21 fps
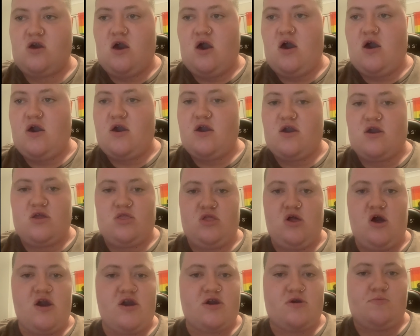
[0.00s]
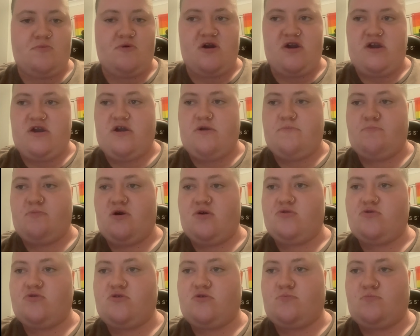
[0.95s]
I like my hair
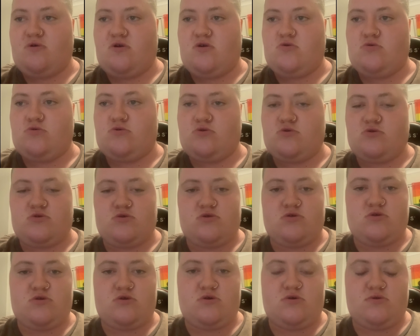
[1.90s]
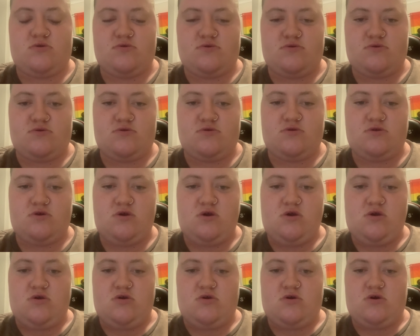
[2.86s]
buzzed because
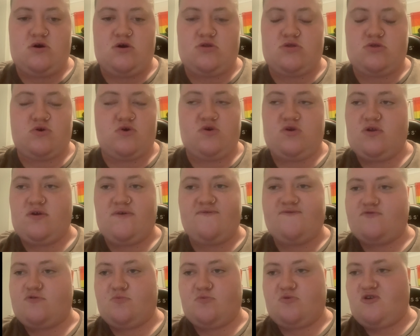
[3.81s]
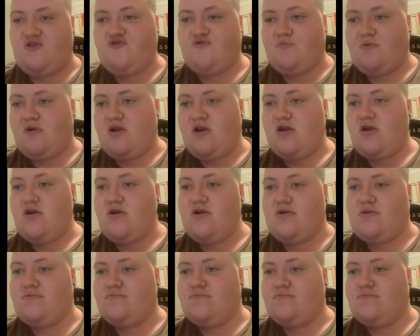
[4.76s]
I don't have to brush my hair.